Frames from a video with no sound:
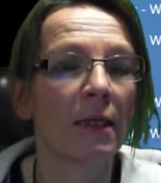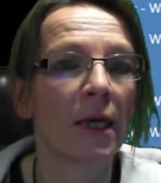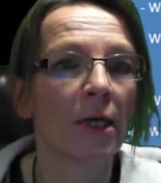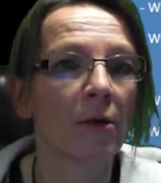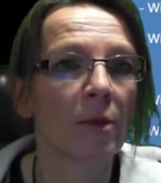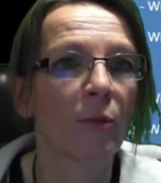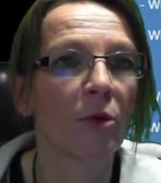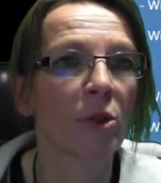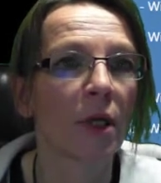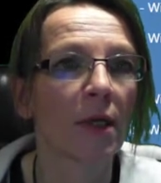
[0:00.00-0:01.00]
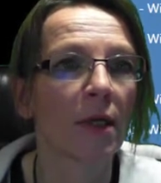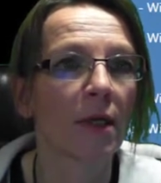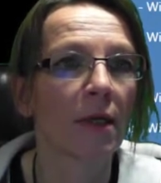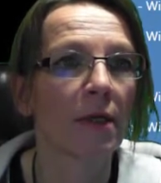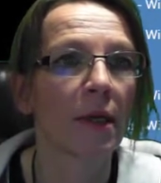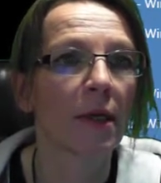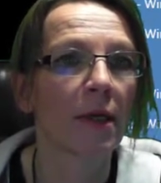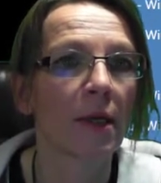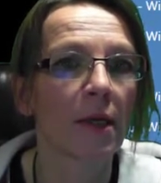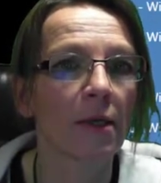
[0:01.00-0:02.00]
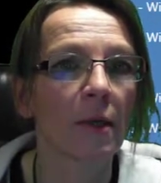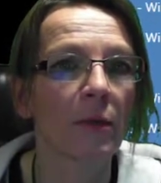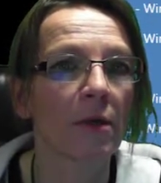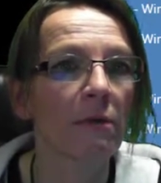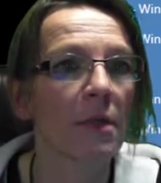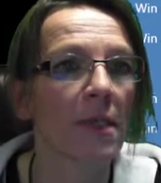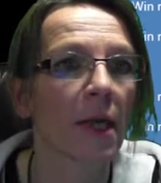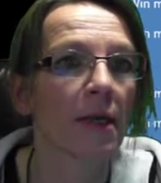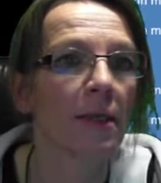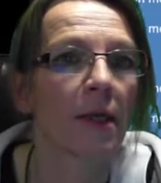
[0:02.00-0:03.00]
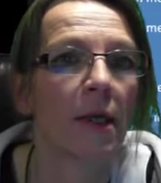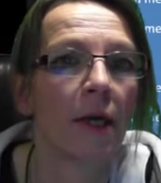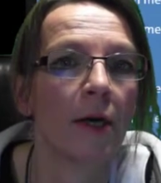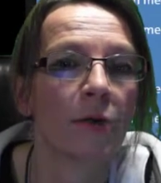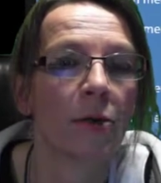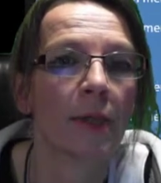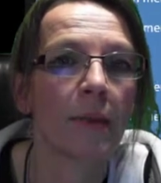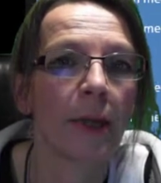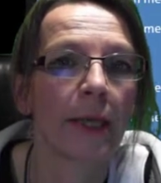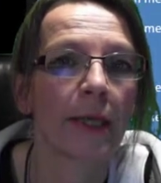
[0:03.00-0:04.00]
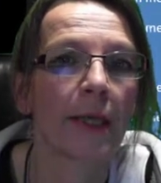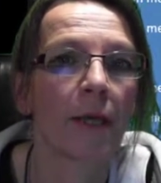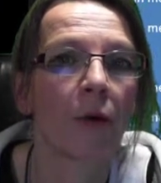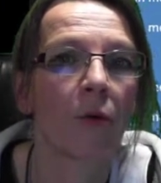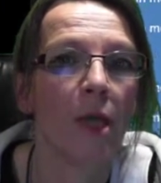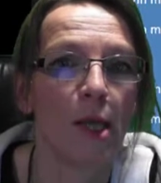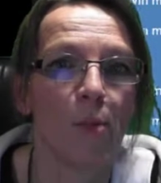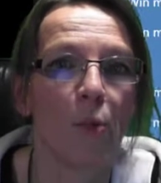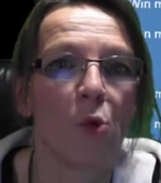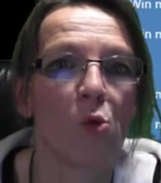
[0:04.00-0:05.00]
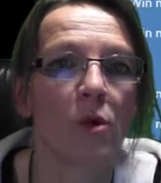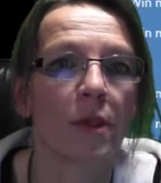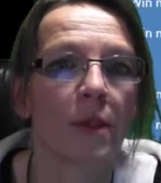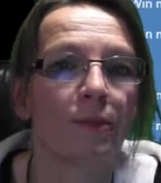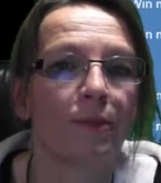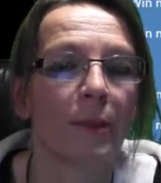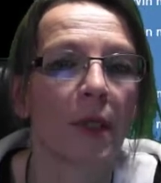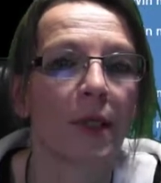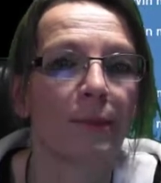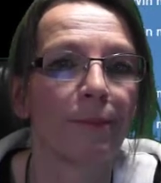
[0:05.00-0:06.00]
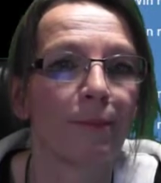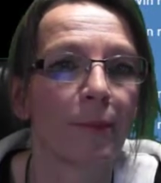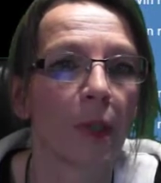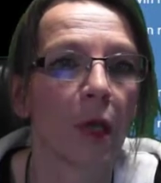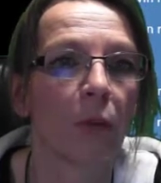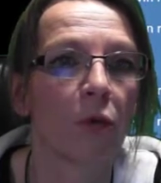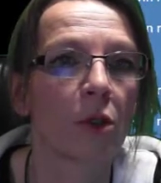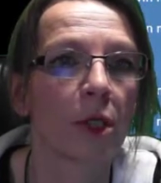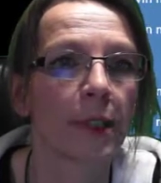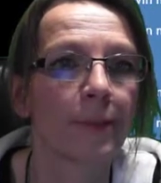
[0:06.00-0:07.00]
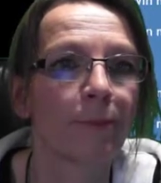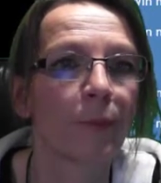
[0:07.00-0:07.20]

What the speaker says: I close the project, and I end up here with that screen where I can now import our project.